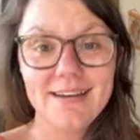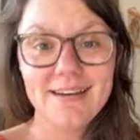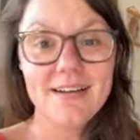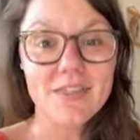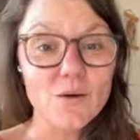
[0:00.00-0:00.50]

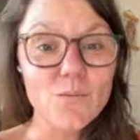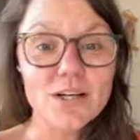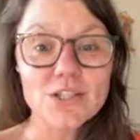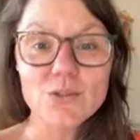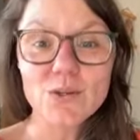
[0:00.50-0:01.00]
Mm-hmm. They'll
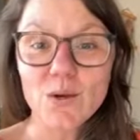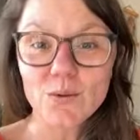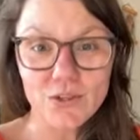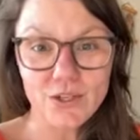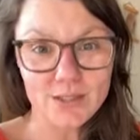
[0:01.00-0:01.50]
want you to go
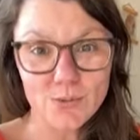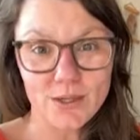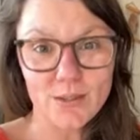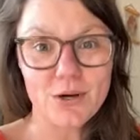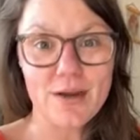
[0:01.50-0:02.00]
look at
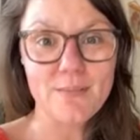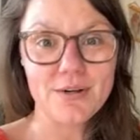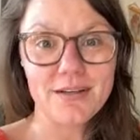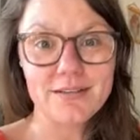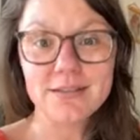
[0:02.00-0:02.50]
20
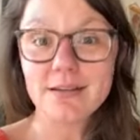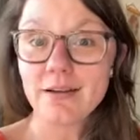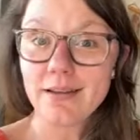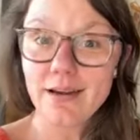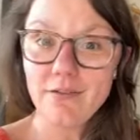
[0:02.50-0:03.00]
properties.
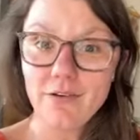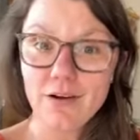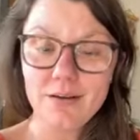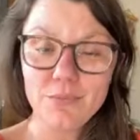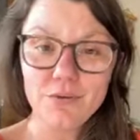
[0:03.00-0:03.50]
Are they ever
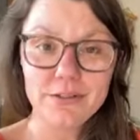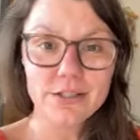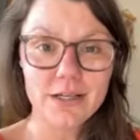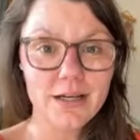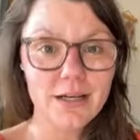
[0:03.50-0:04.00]
going to pull the
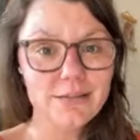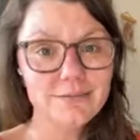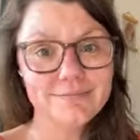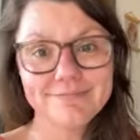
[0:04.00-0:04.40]
trigger?